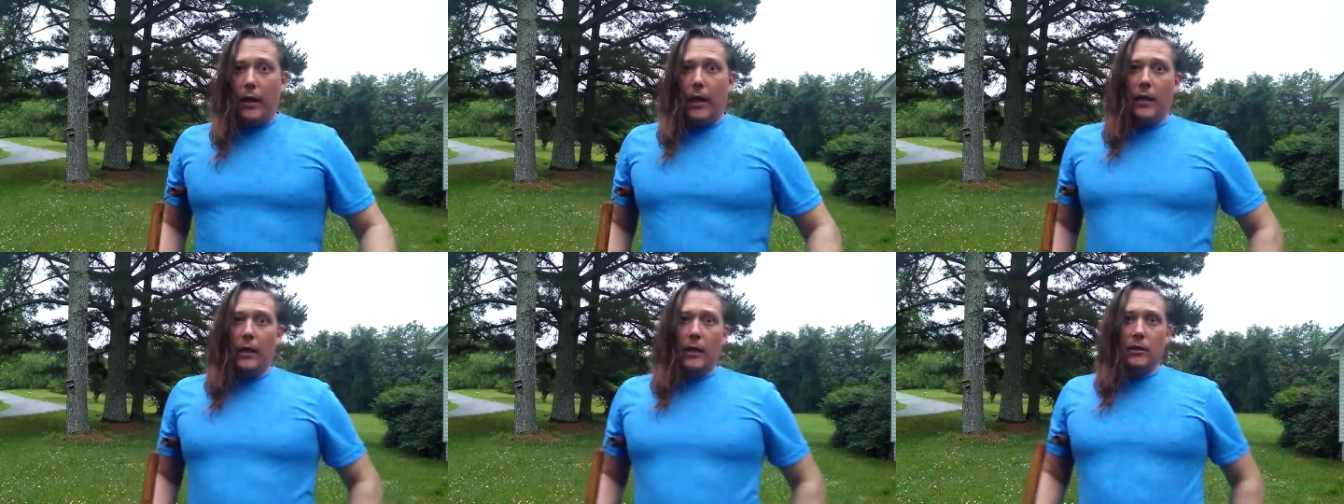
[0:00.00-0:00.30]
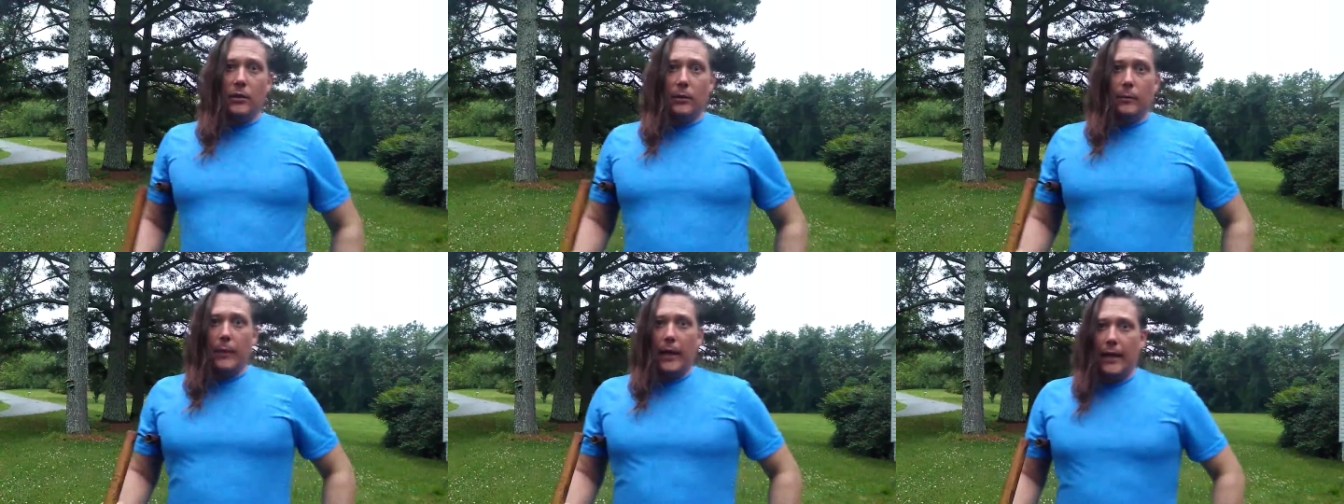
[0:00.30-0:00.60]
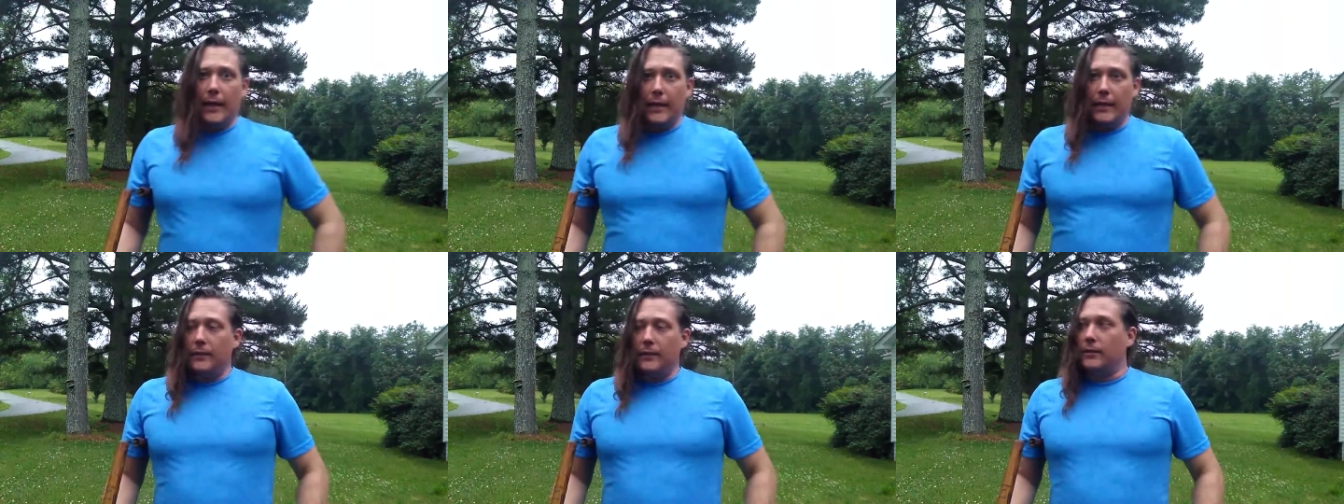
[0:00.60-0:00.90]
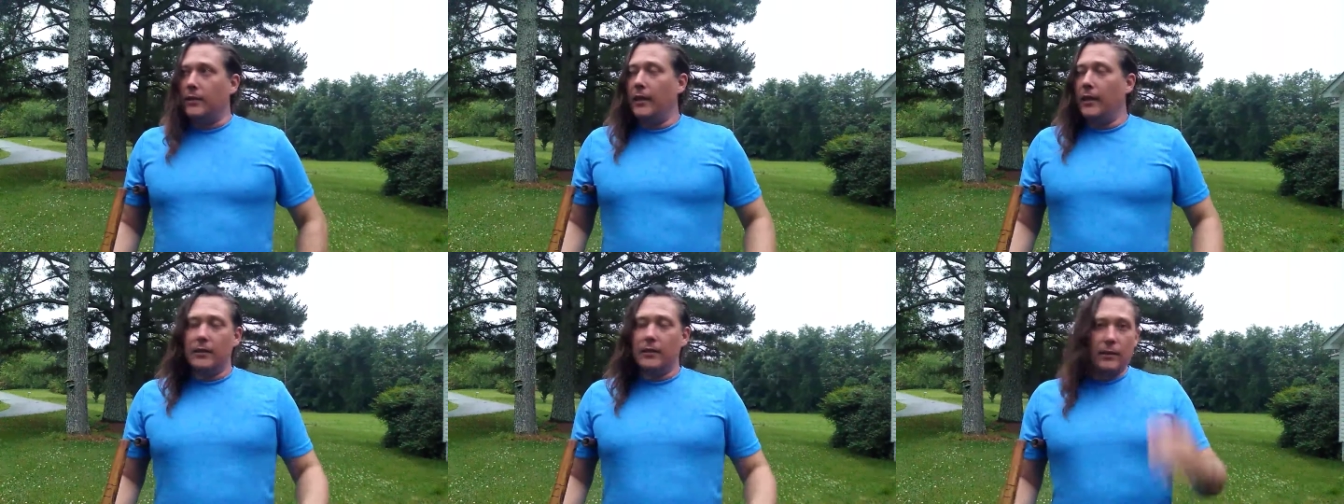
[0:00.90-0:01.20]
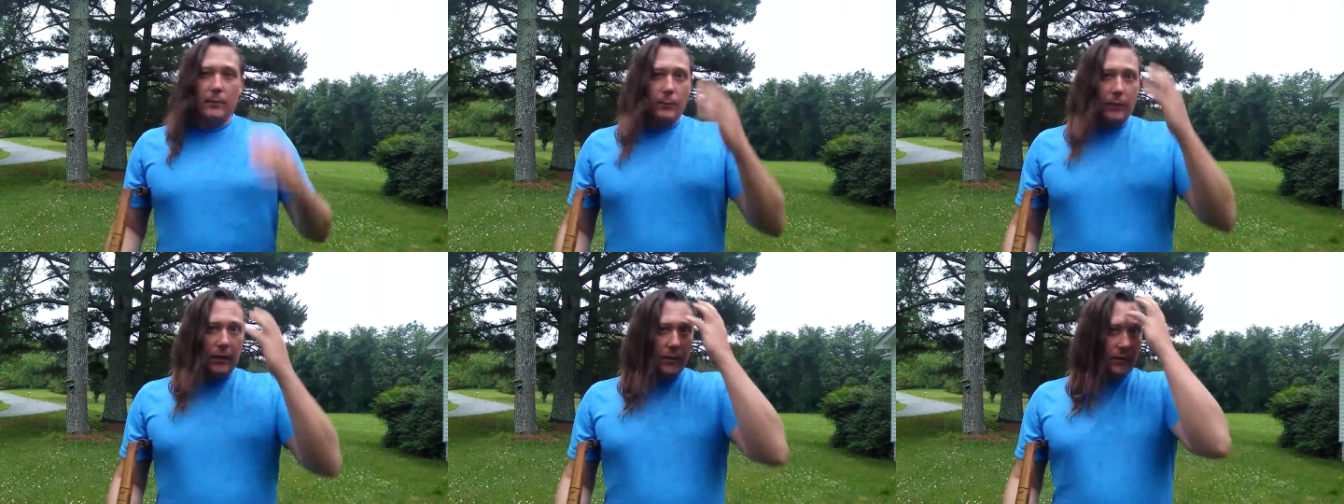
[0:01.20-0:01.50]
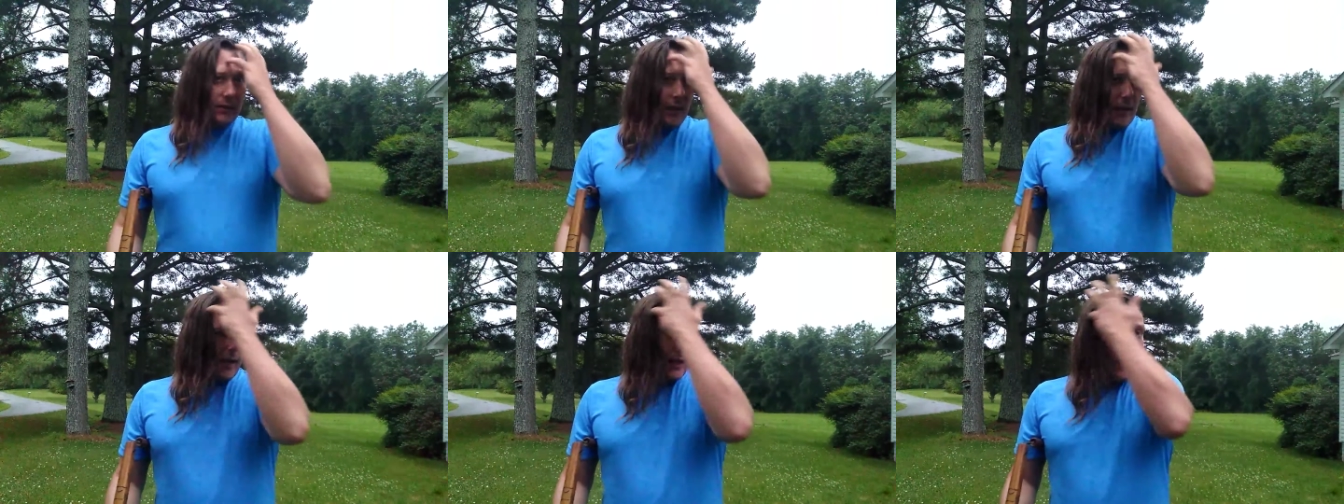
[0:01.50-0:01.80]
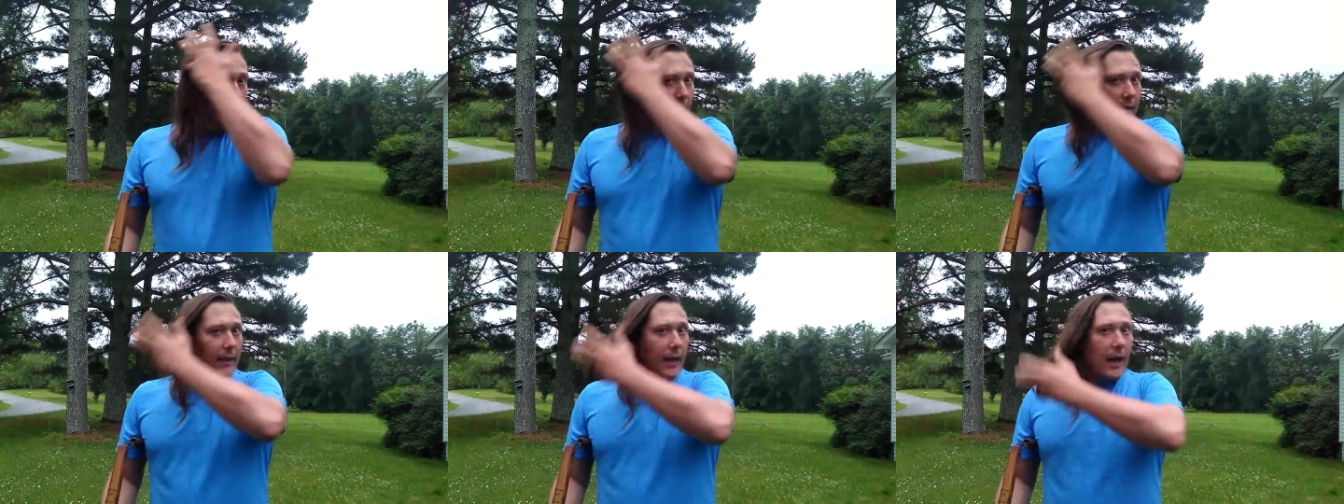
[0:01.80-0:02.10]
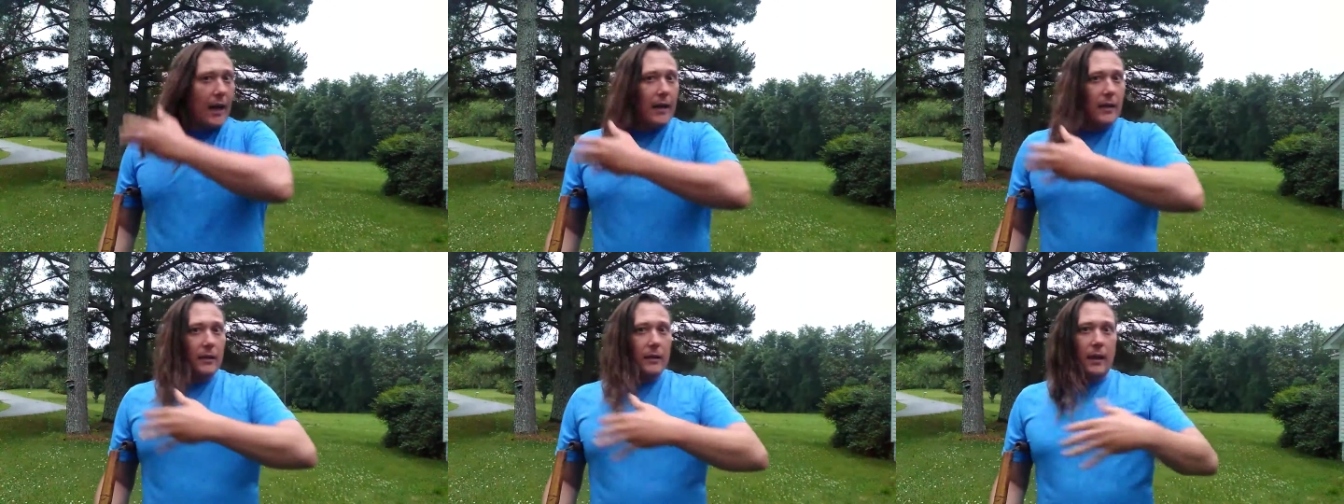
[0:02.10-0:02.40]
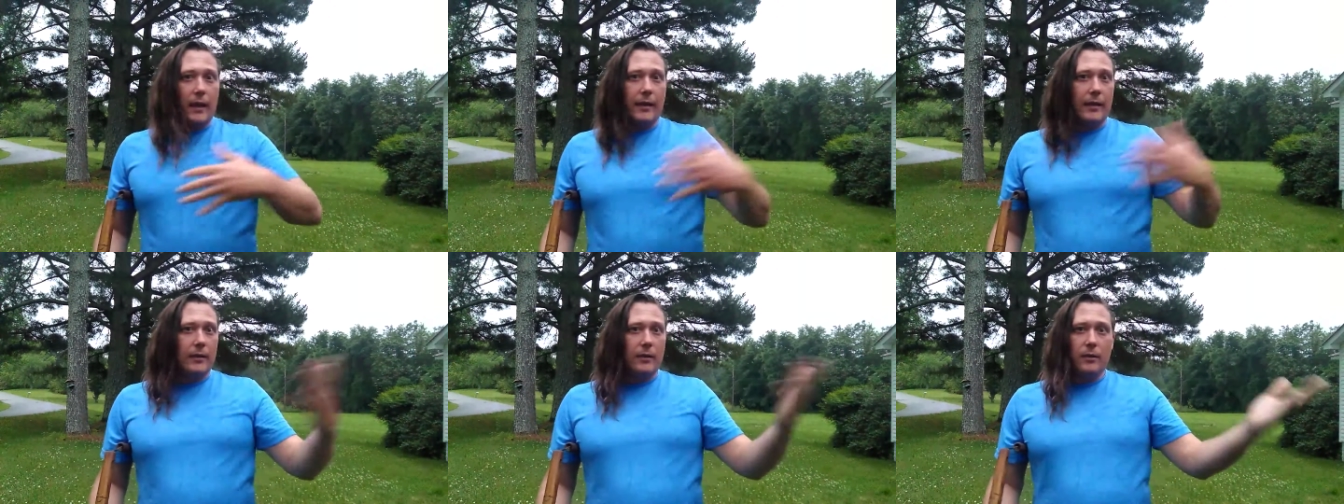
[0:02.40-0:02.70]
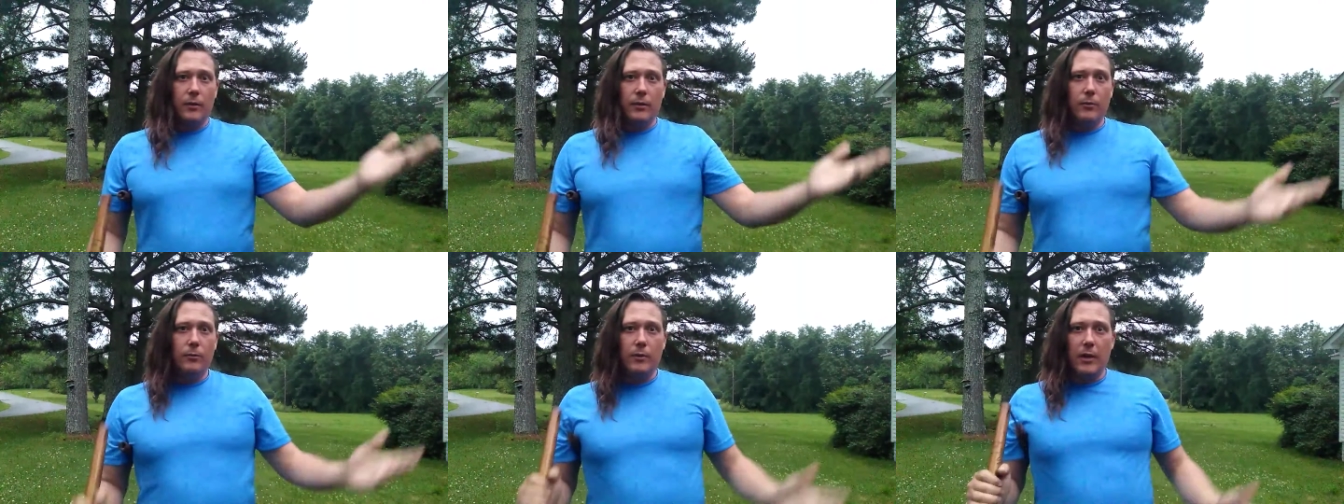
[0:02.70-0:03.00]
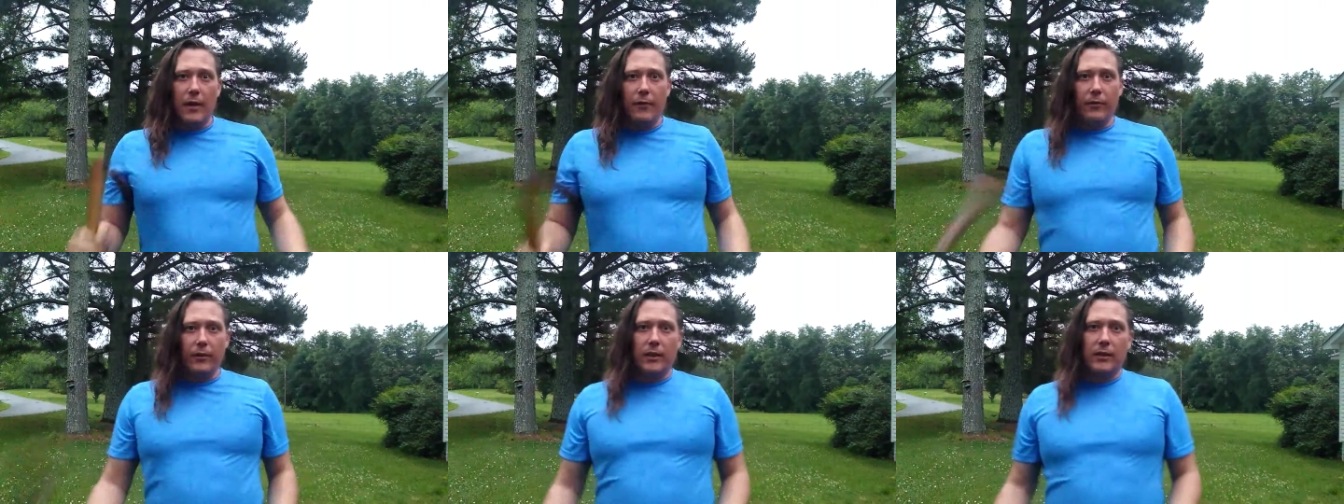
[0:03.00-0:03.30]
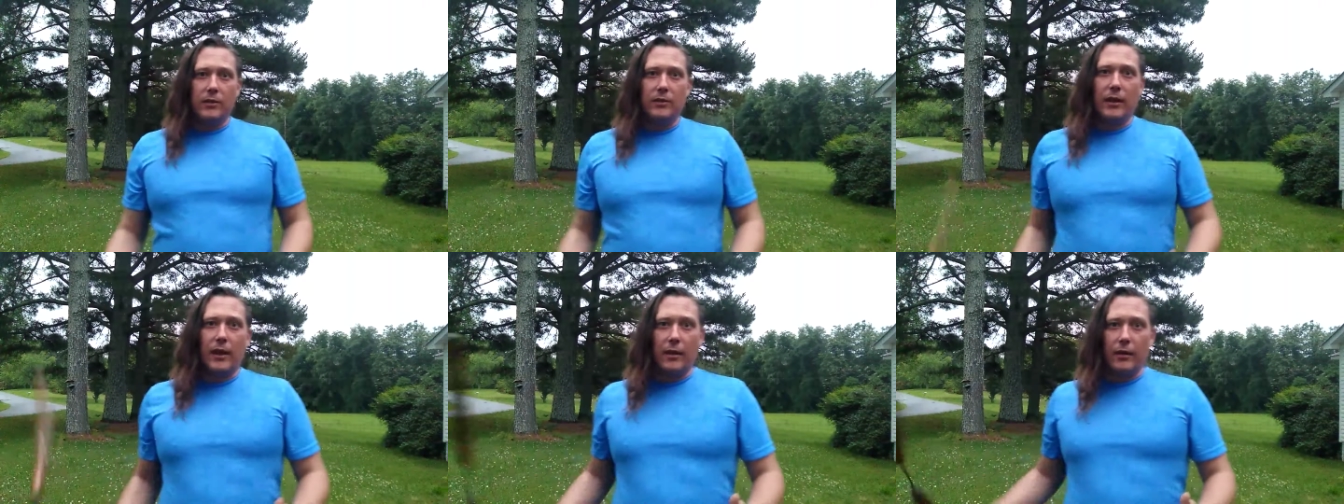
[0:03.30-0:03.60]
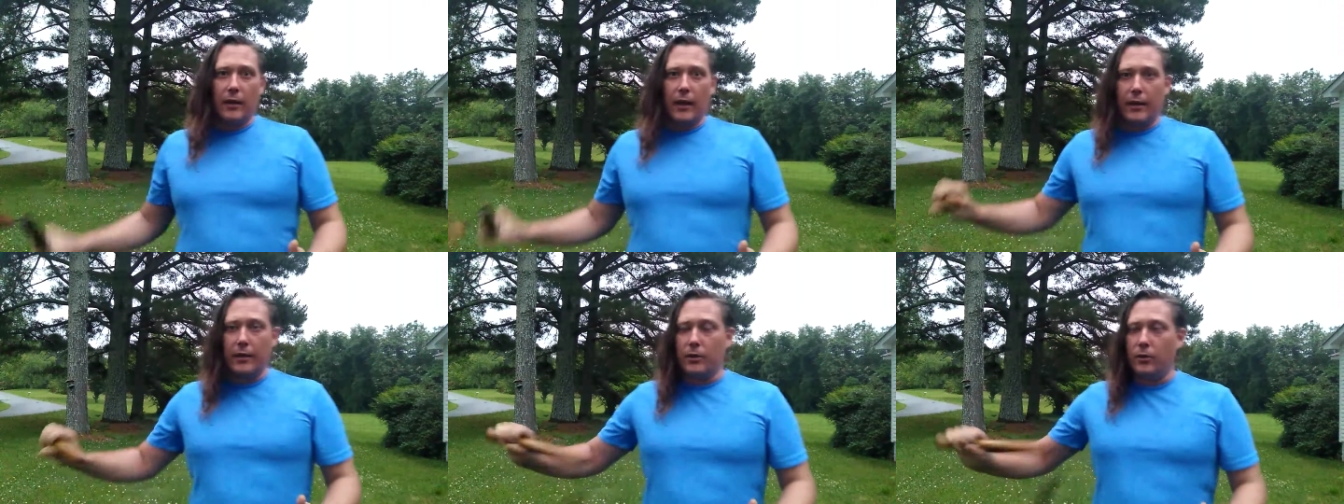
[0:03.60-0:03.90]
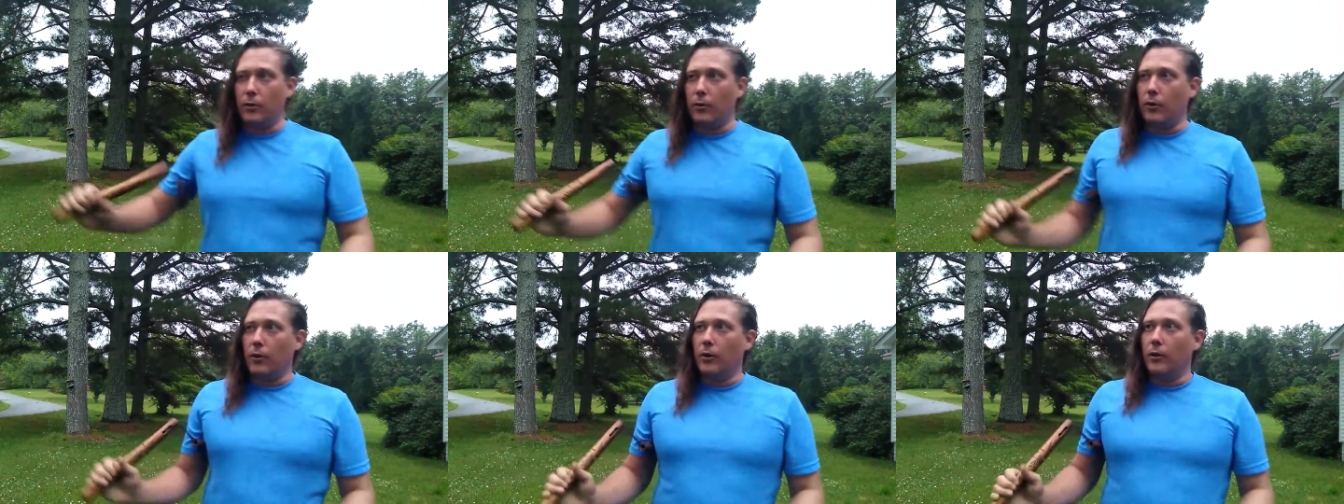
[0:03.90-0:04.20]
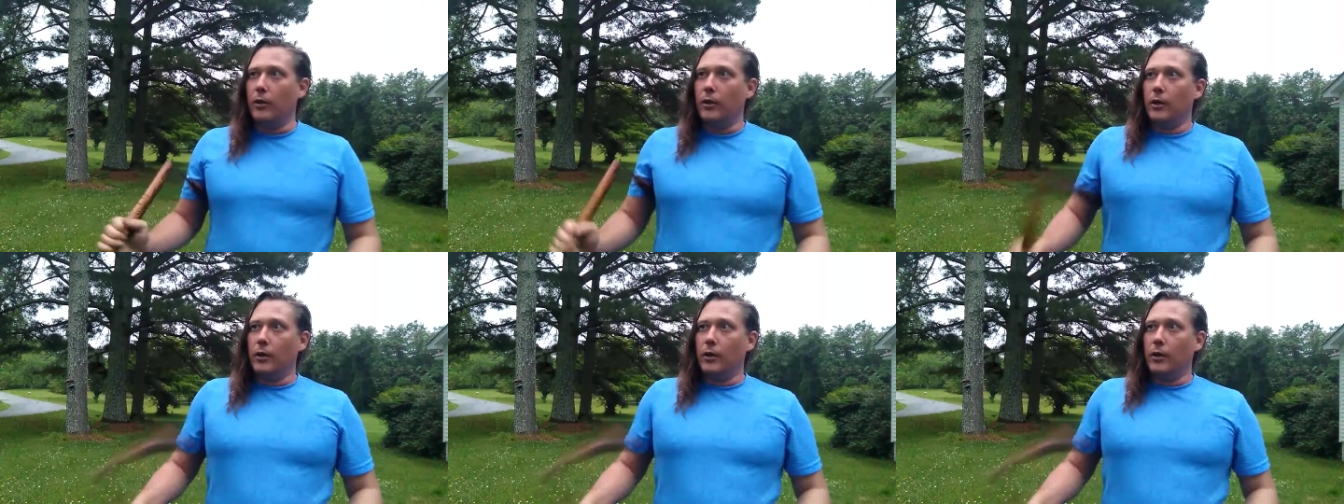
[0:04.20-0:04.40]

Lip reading: that doesn't make any sense, and when you say it like that, like, you definitely sound like you're